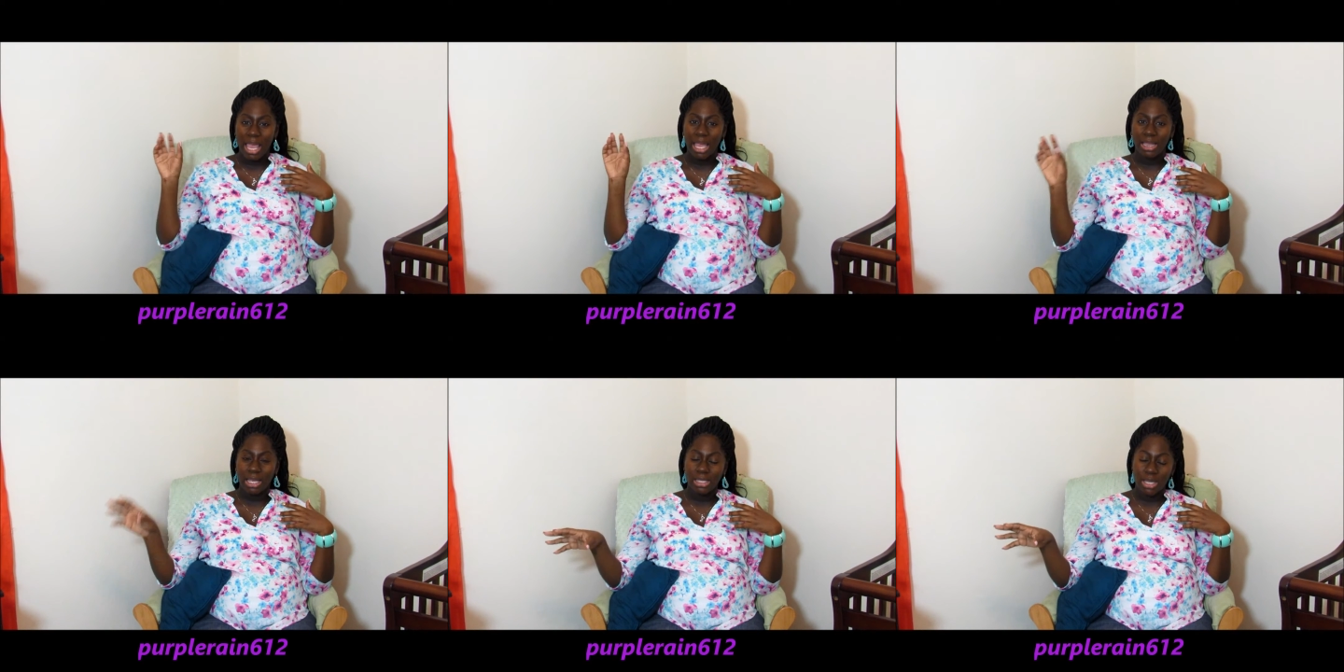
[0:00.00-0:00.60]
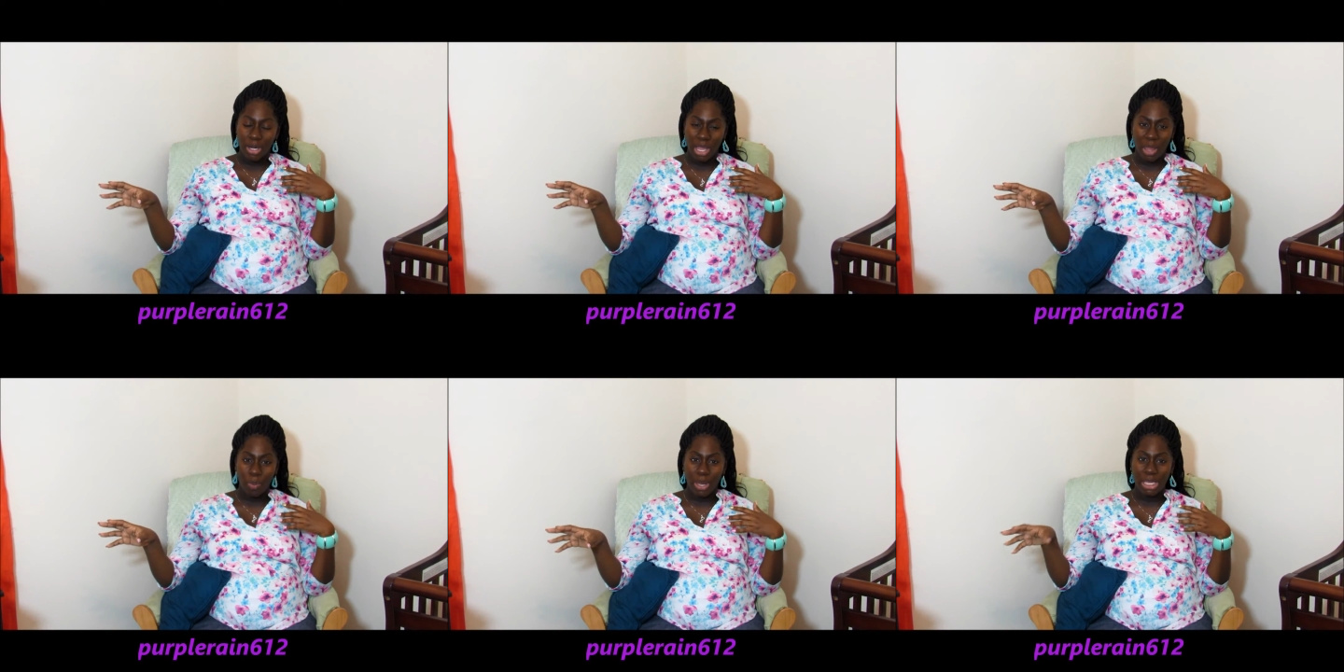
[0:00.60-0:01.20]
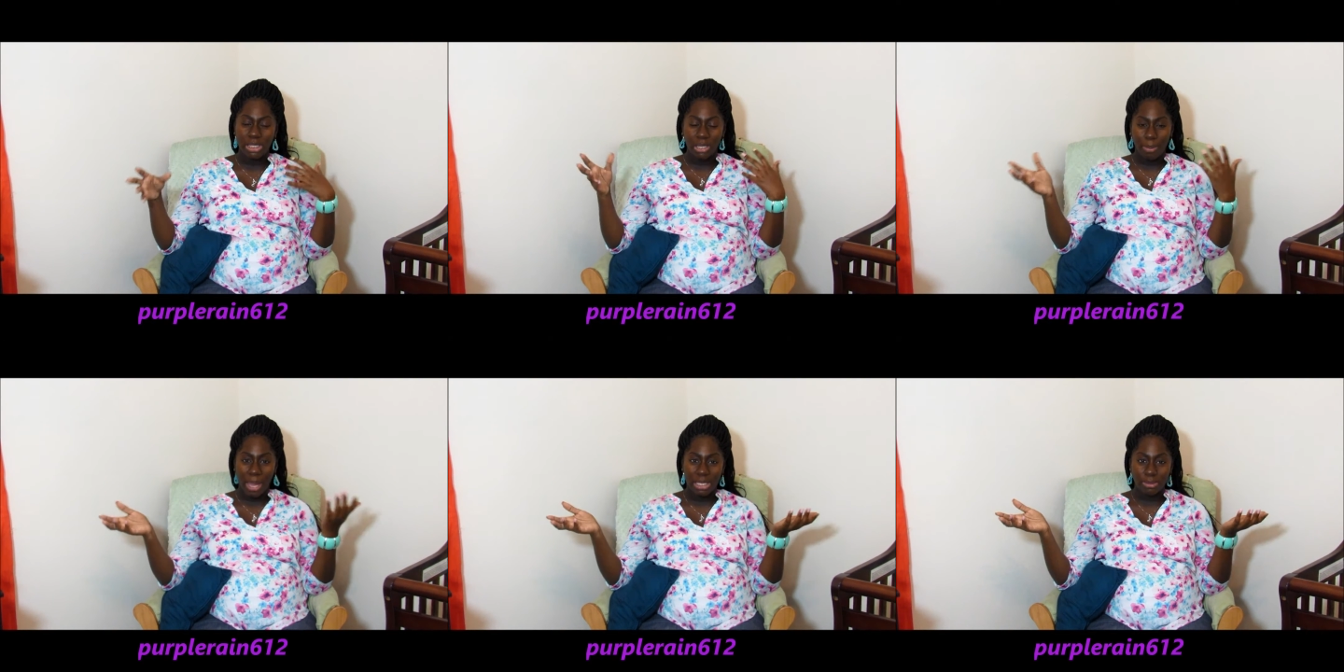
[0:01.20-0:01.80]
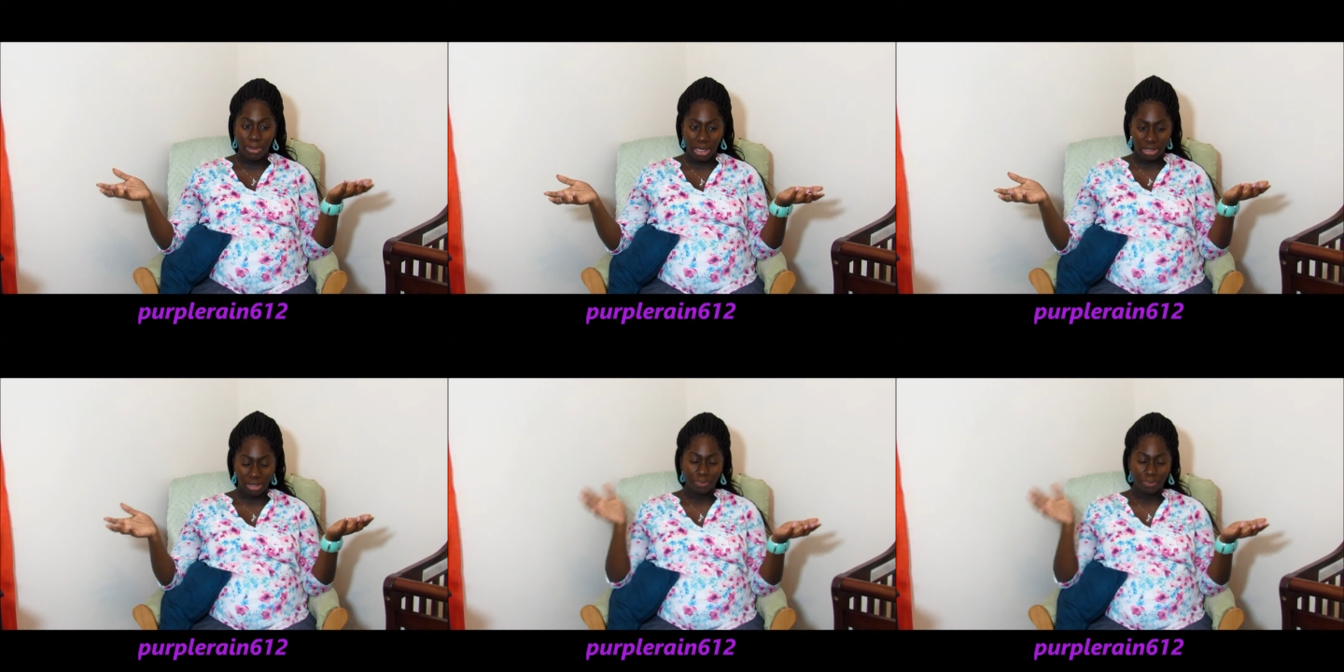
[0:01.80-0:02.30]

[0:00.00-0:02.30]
in these 38 weeks, in the past month,